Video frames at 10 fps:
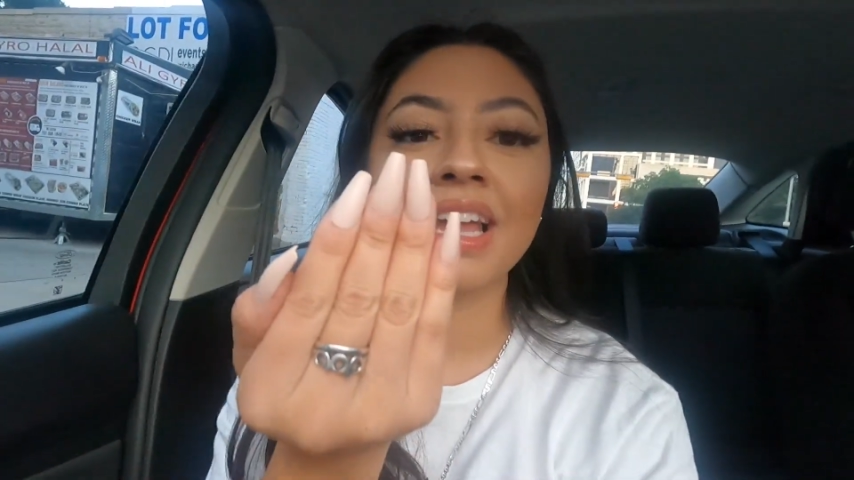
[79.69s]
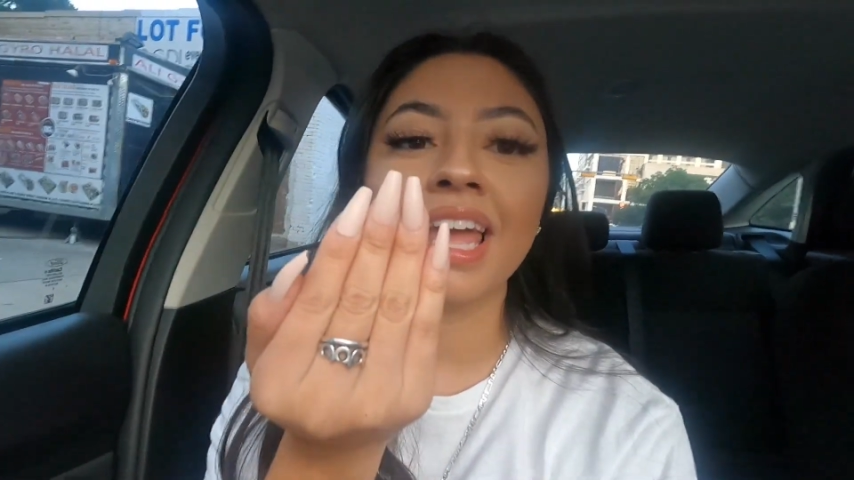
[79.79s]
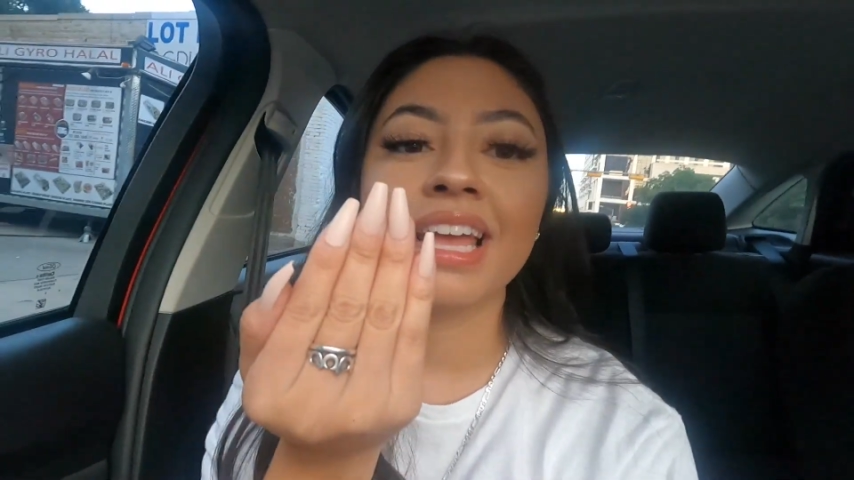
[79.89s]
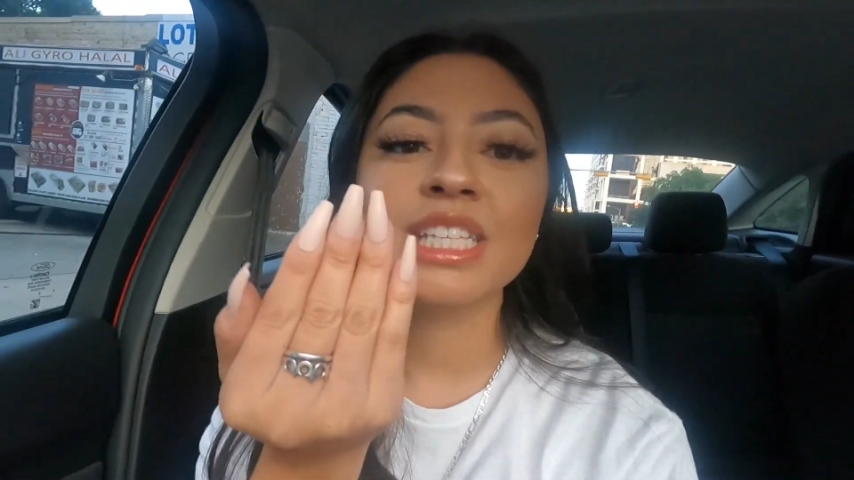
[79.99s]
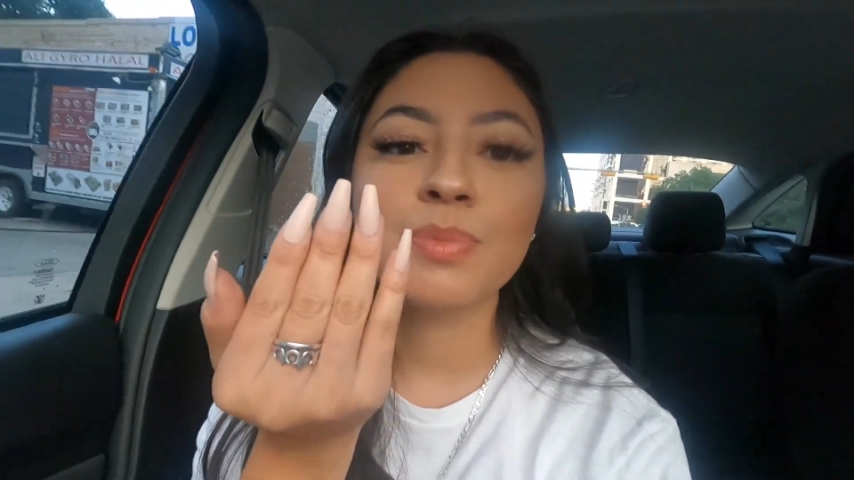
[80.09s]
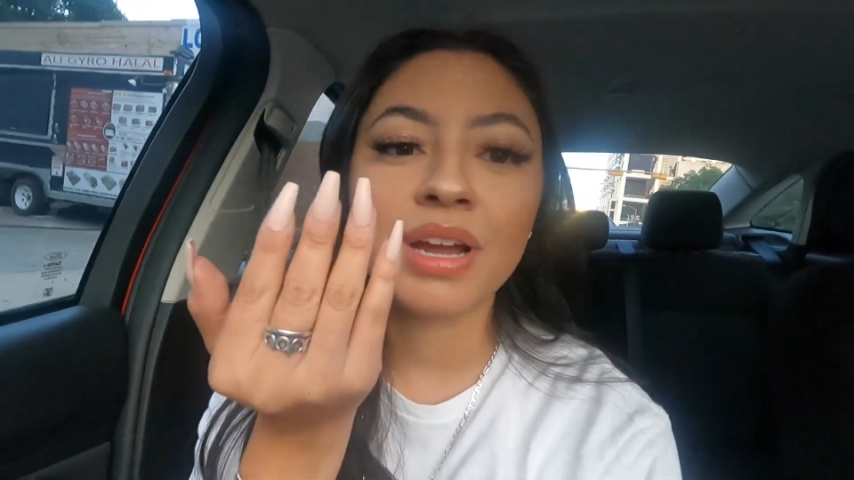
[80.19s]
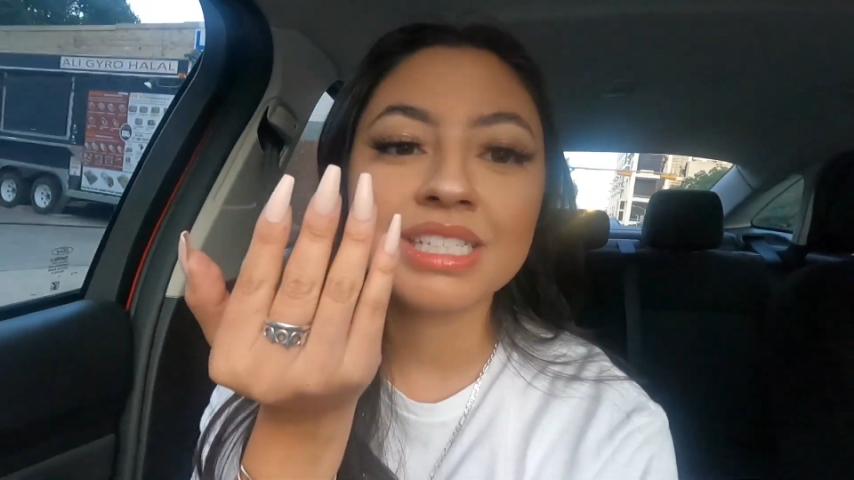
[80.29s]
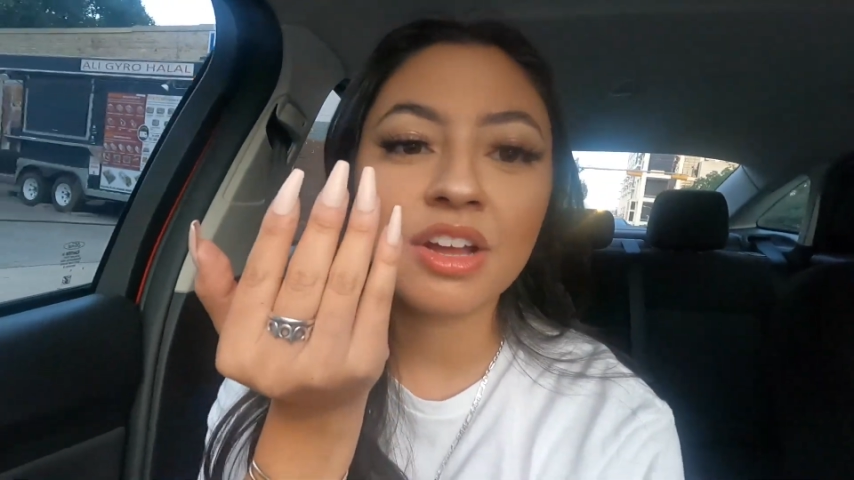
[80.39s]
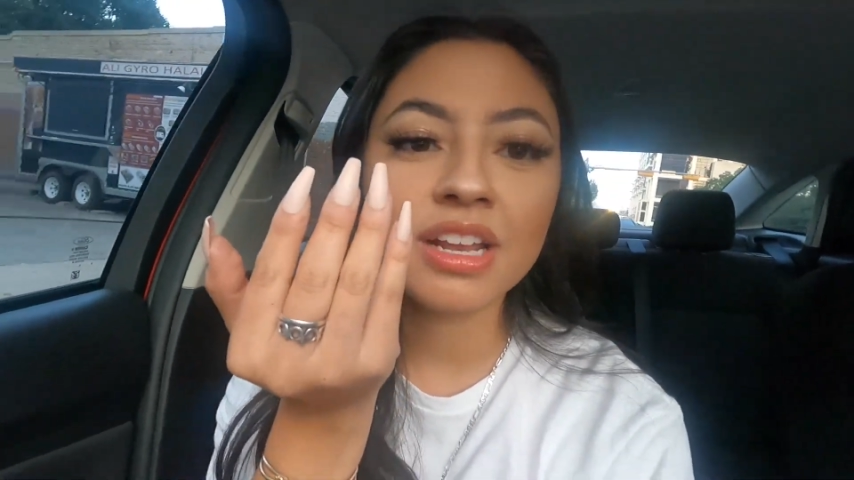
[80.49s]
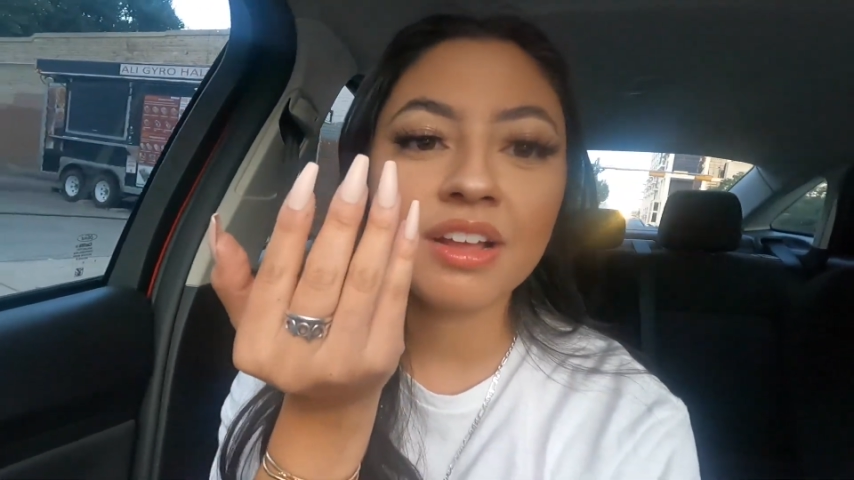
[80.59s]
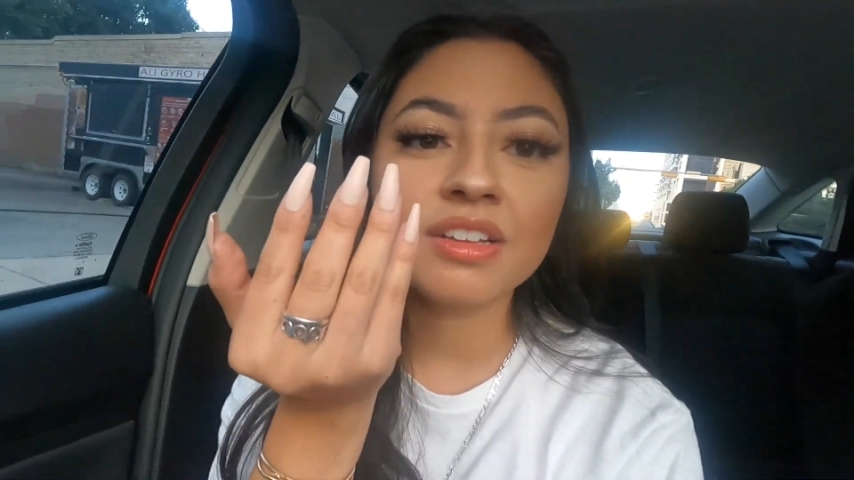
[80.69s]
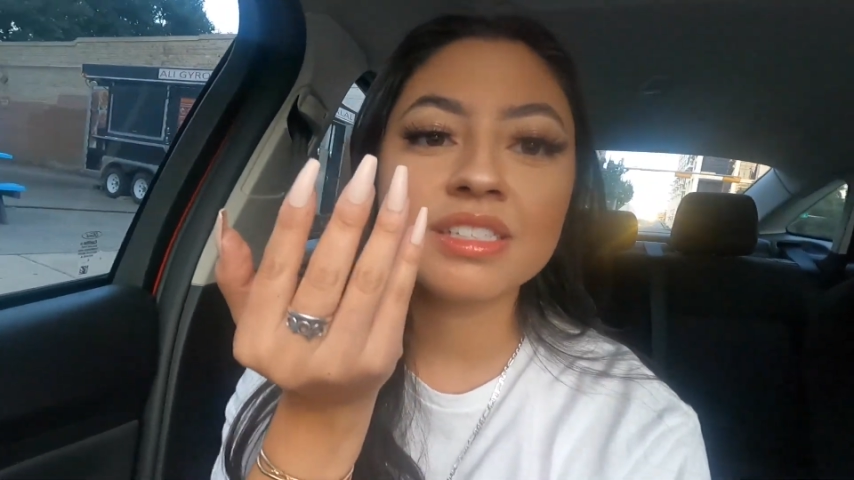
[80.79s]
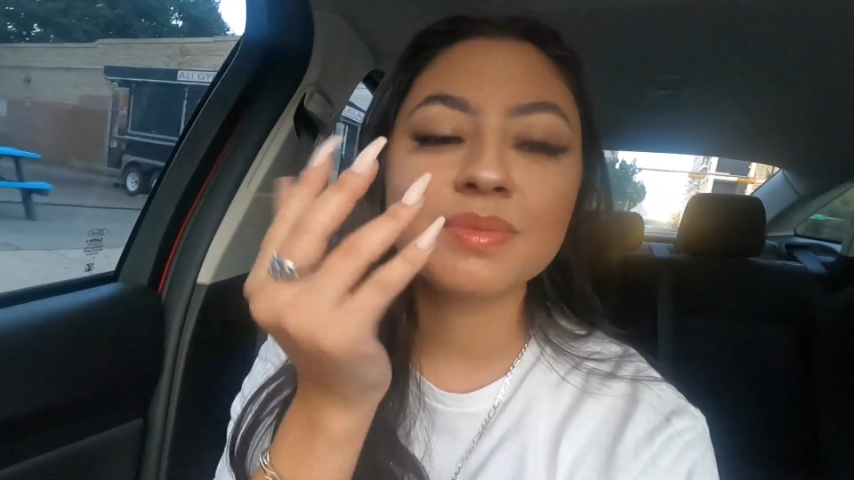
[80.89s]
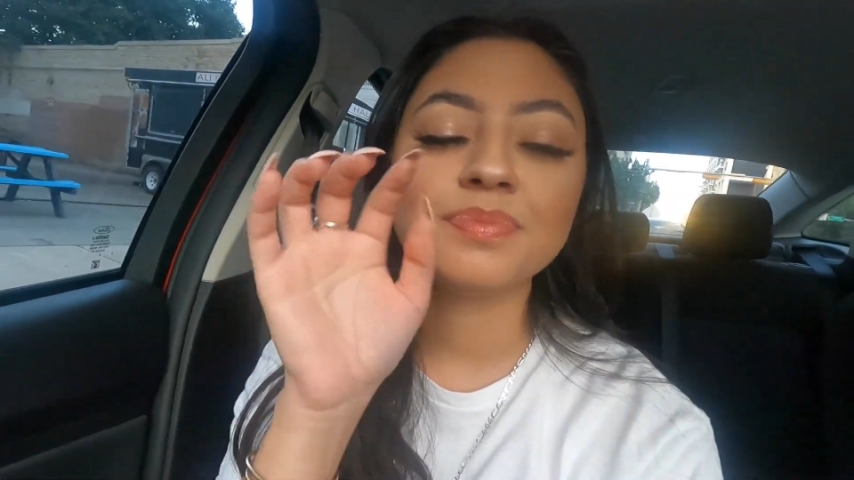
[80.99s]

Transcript: Kiss press-on nails.